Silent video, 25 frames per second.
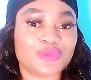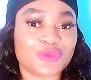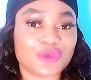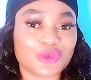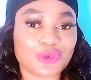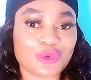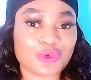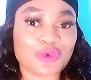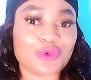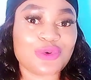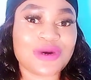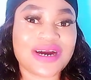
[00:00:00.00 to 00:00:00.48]

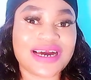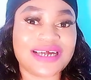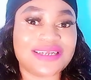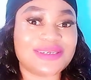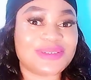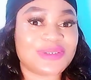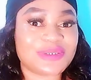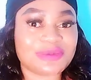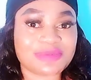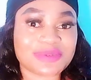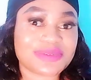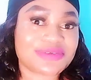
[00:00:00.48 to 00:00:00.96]
Go and
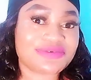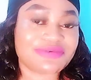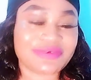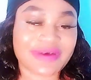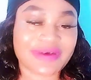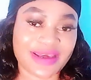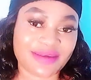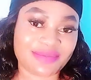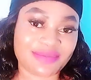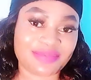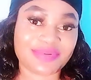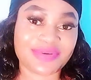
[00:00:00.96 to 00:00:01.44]

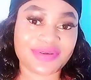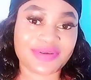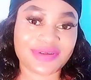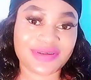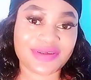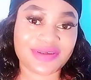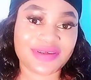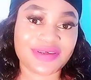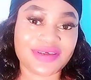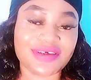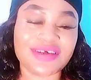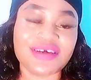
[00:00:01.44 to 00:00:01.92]
subscribe,
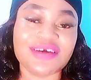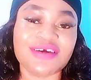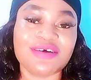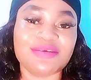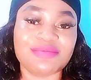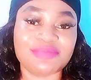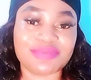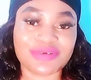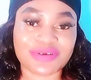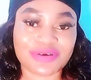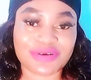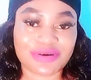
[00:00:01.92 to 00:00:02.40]

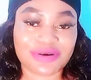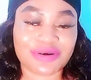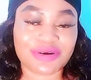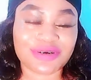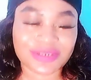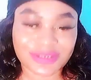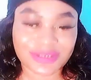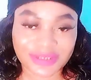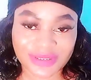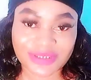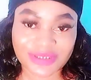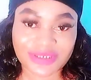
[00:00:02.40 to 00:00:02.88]

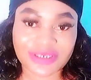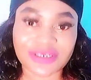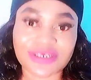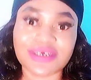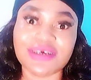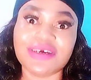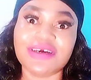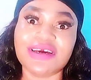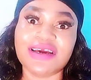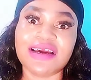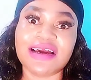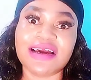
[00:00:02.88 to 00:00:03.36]
because
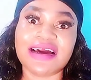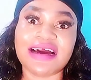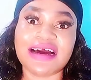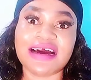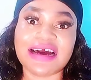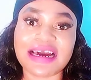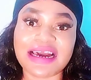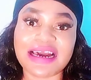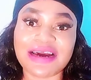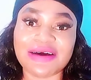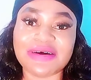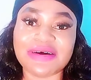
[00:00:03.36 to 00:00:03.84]

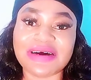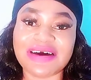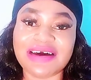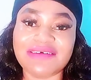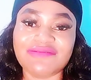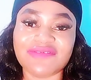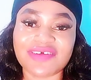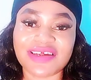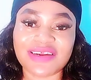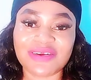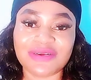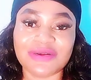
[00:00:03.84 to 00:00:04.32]
I
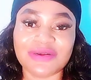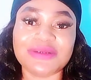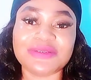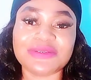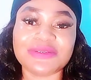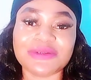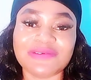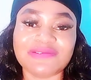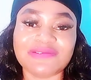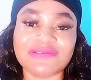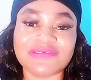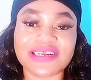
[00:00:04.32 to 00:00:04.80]
have a
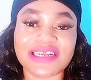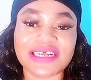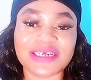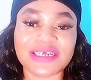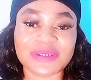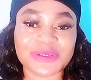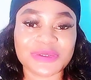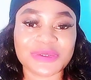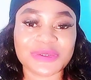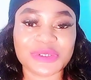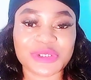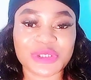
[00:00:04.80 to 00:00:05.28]
lot of
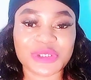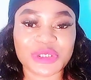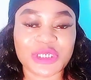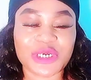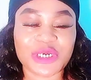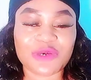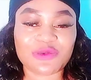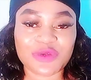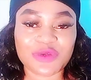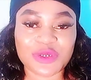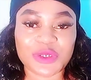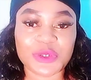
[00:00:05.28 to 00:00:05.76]
things to
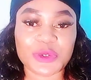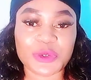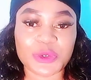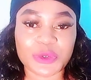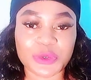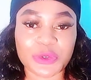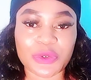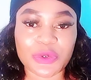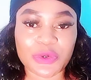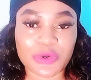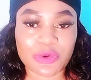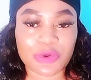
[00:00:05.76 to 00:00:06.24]
share with
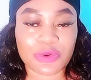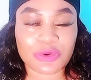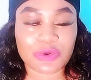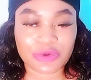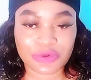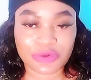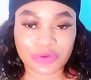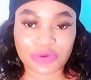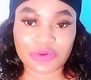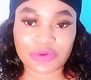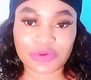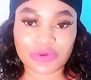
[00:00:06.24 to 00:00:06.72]
you
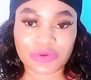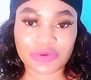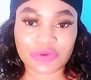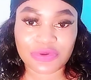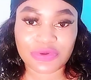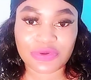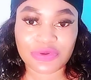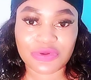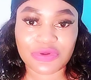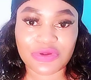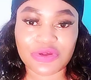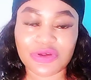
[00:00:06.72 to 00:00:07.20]
all.
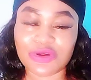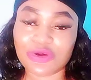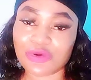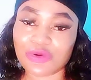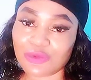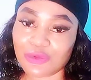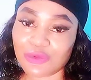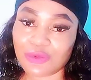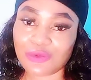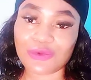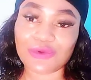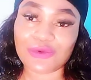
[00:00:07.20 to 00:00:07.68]

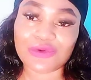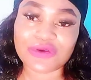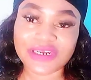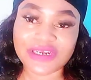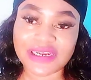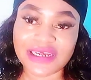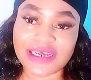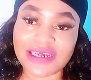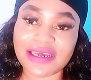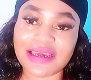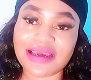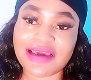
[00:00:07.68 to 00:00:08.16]
Go
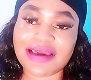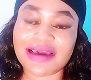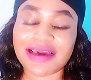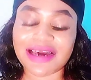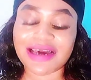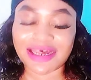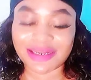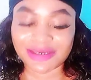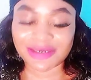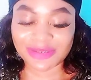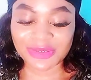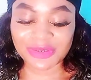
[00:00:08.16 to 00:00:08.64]
there
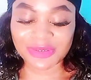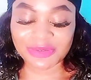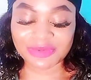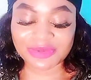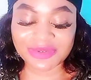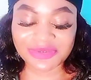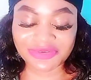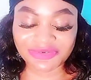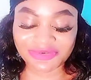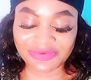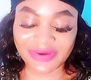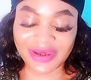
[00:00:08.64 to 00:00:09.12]
and
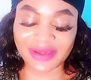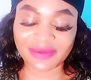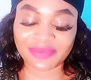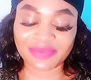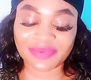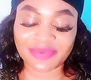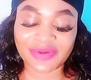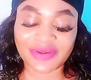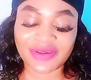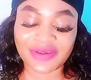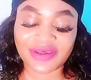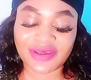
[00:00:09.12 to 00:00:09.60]
subscribe.
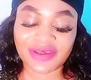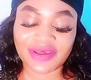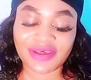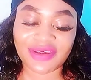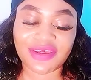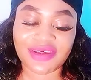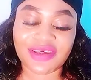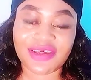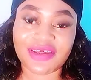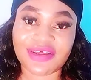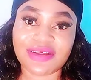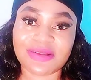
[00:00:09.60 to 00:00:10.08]

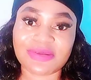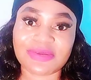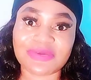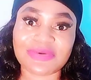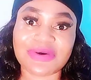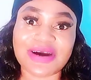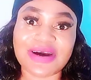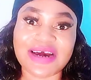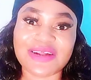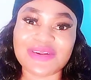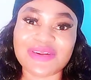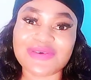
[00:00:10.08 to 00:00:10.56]

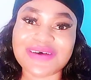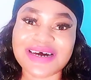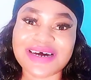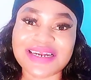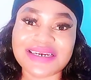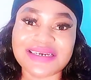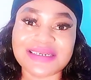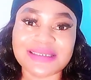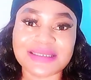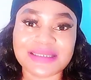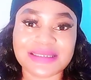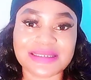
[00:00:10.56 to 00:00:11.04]
So I don't
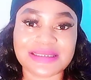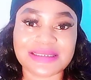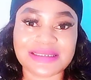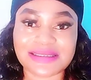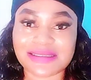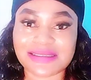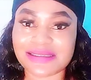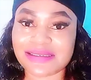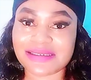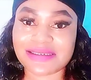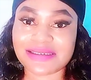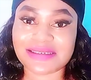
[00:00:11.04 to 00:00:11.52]
want this.
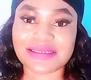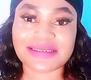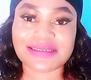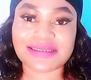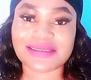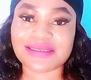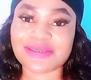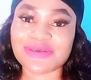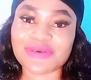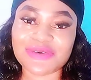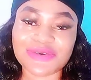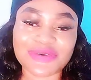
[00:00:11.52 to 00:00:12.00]

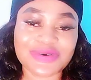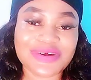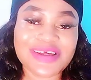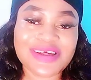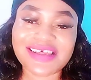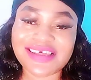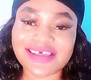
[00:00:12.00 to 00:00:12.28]
So